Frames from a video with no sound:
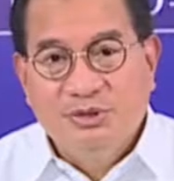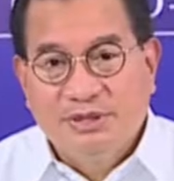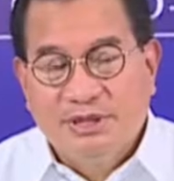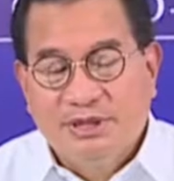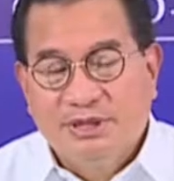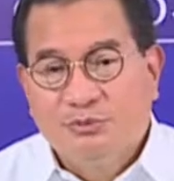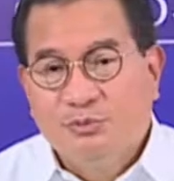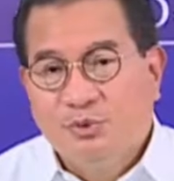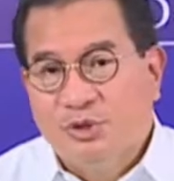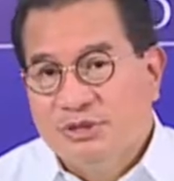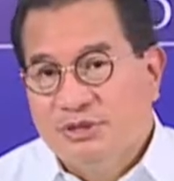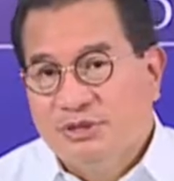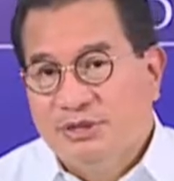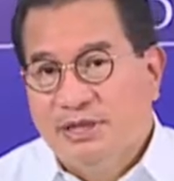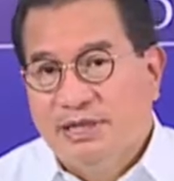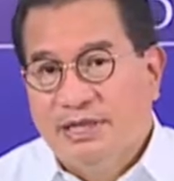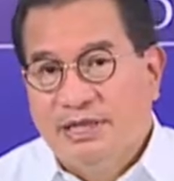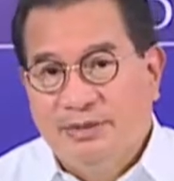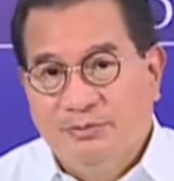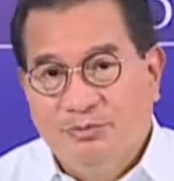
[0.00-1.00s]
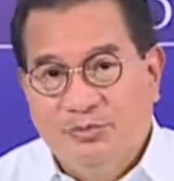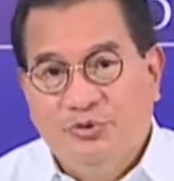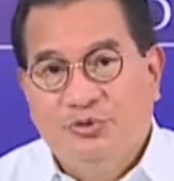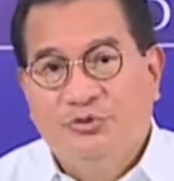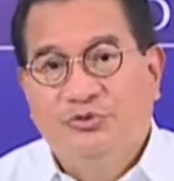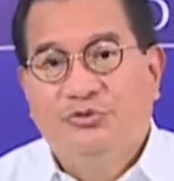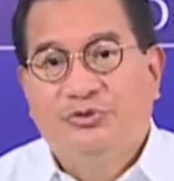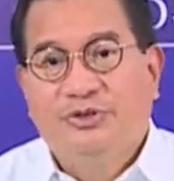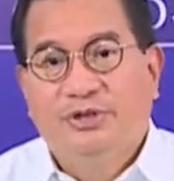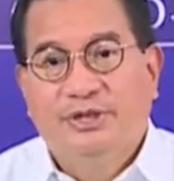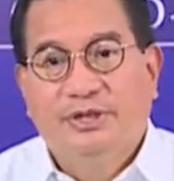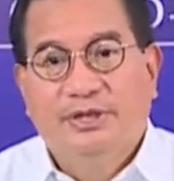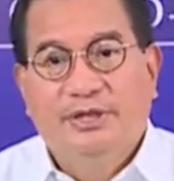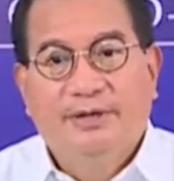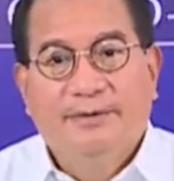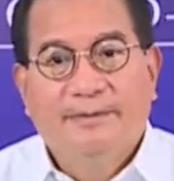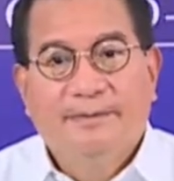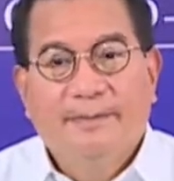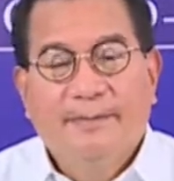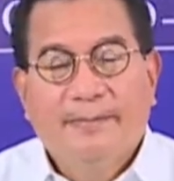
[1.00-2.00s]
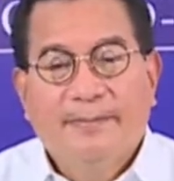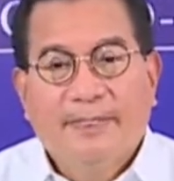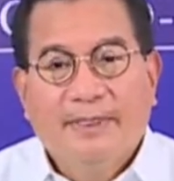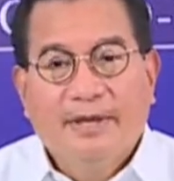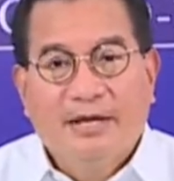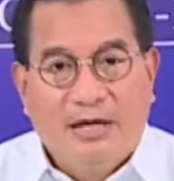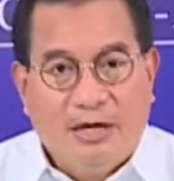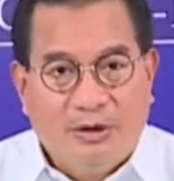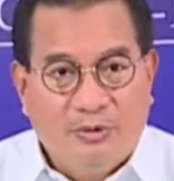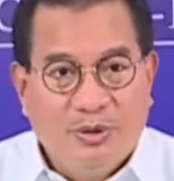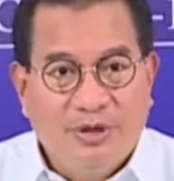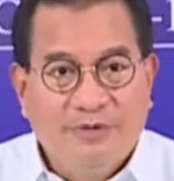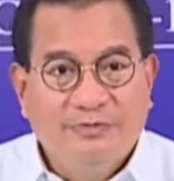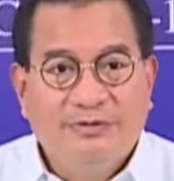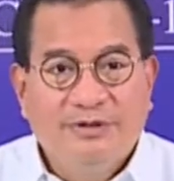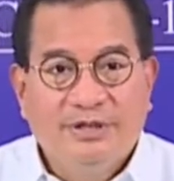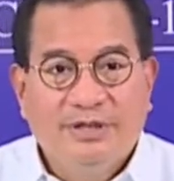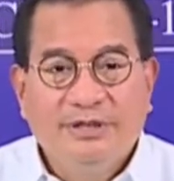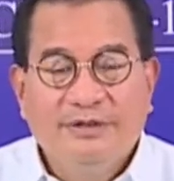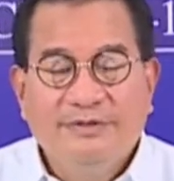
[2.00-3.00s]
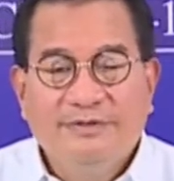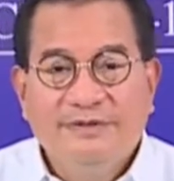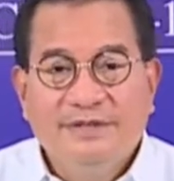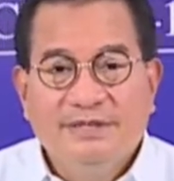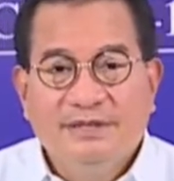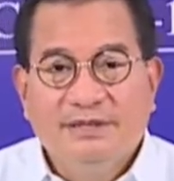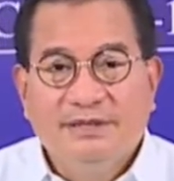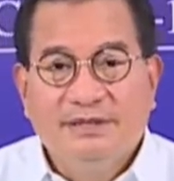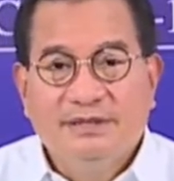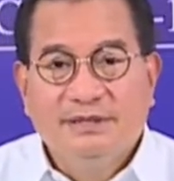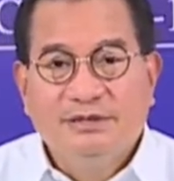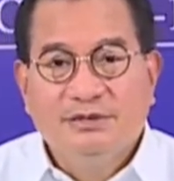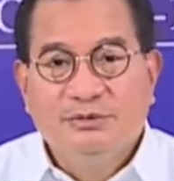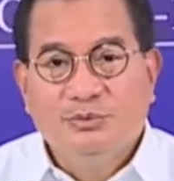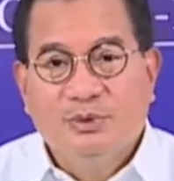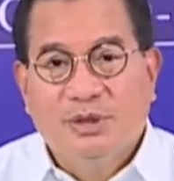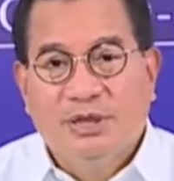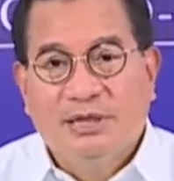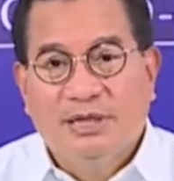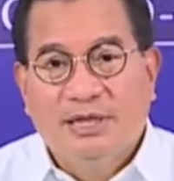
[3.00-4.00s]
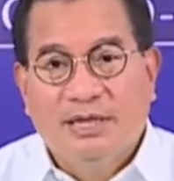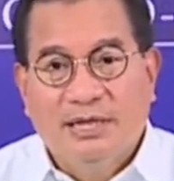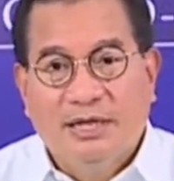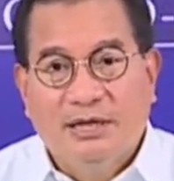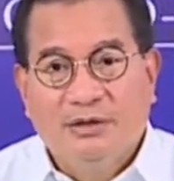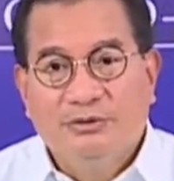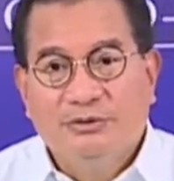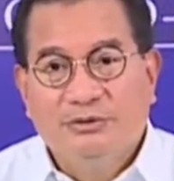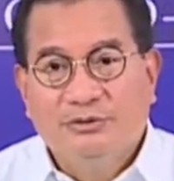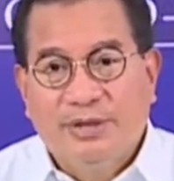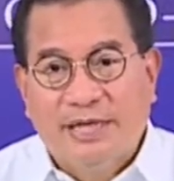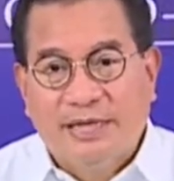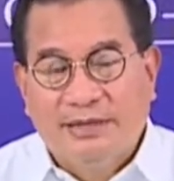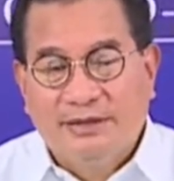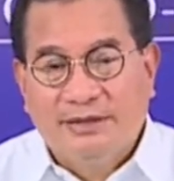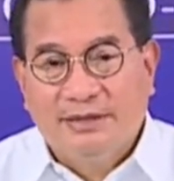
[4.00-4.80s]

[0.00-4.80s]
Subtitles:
booster was removed. However, visitors who are allowed to